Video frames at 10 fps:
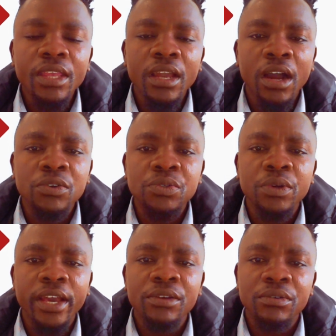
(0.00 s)
how do
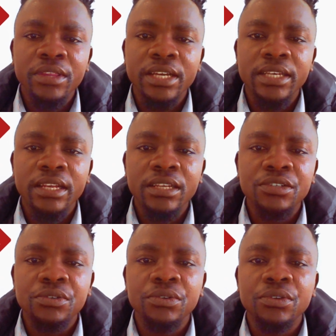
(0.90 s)
I know that I
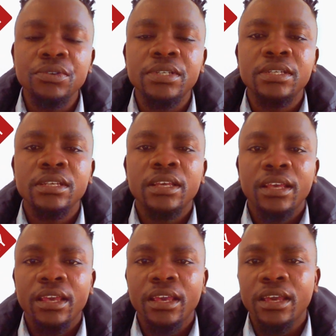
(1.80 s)
need to use
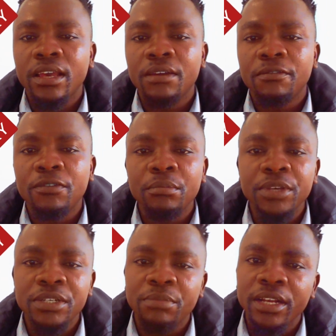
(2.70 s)
a
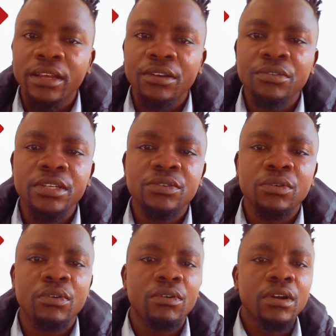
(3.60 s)
4-bit binary unit,
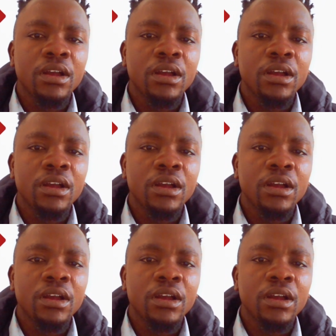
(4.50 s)
or